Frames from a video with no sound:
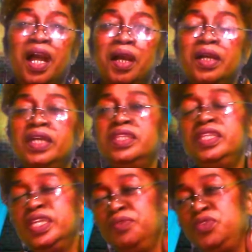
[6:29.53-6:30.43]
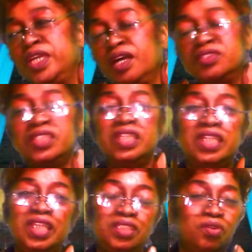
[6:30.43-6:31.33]
And then they give you counseling
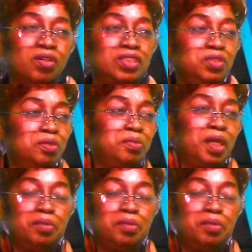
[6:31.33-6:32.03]
and they talk to you and blah,